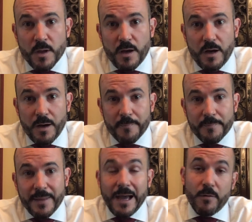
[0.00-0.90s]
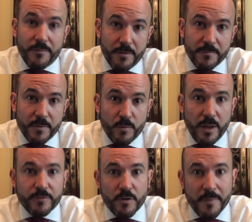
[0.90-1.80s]
on. However, we
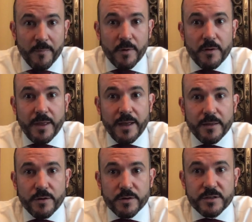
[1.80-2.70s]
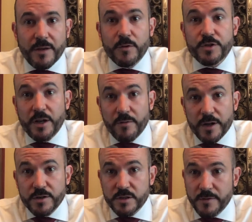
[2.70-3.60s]
have to remember that there are several
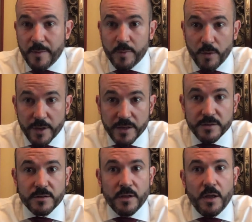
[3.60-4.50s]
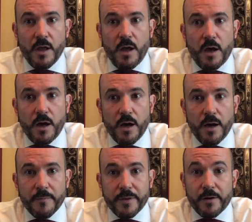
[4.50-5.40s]
generations of employees
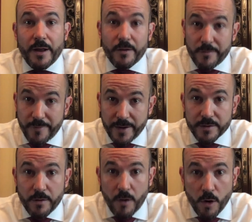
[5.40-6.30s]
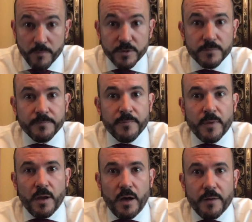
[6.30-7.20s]
that are now confined to their homes.
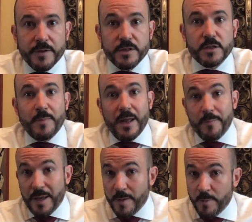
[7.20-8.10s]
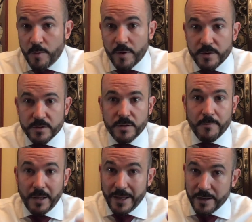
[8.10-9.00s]
These span baby boomers,
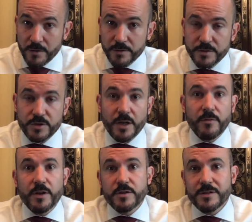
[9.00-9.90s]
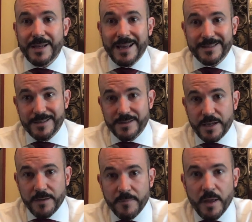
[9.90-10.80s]
millennials, generations X and
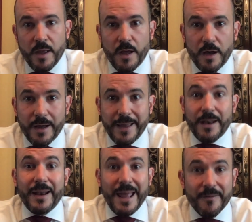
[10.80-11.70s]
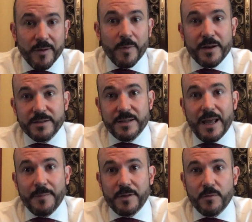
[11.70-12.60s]
Z, and not everybody is
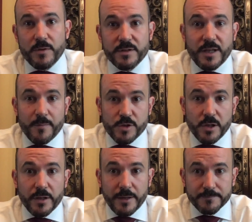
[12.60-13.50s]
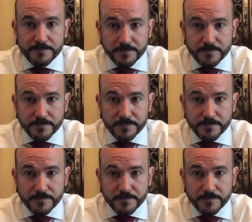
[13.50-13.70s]
adapting with the same agility.